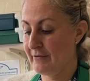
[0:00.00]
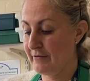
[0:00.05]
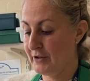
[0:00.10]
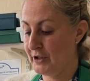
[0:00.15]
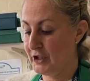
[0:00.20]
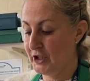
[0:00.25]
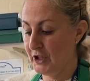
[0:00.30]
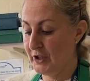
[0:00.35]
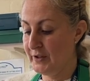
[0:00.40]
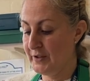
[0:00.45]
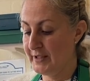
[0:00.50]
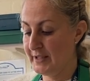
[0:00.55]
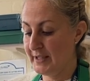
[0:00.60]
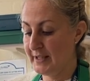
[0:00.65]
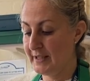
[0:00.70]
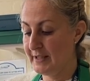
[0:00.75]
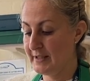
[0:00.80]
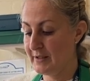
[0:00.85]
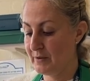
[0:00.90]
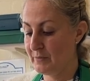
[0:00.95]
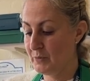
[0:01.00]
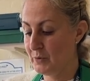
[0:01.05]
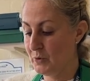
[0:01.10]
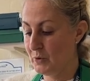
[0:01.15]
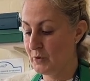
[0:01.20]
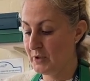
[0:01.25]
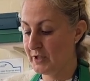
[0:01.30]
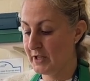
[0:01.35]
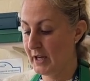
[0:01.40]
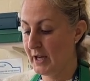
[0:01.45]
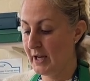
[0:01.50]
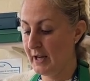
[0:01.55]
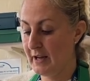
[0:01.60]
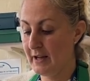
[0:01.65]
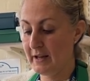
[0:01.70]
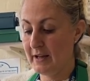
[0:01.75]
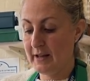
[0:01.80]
reduces the water,